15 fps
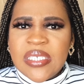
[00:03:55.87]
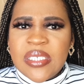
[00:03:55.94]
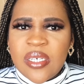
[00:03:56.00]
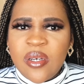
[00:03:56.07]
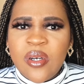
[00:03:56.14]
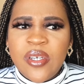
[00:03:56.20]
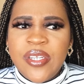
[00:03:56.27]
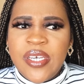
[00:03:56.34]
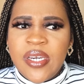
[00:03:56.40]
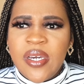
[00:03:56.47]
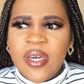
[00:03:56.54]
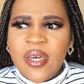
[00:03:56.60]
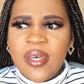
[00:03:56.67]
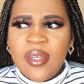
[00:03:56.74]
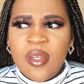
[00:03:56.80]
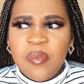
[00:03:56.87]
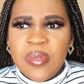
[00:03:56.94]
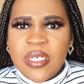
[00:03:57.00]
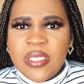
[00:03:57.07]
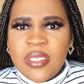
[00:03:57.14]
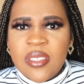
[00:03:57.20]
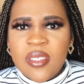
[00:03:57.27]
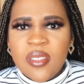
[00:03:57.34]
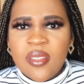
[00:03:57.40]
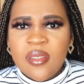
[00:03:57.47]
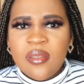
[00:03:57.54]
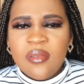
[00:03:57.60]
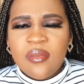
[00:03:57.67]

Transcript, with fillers: it's a good year and a bit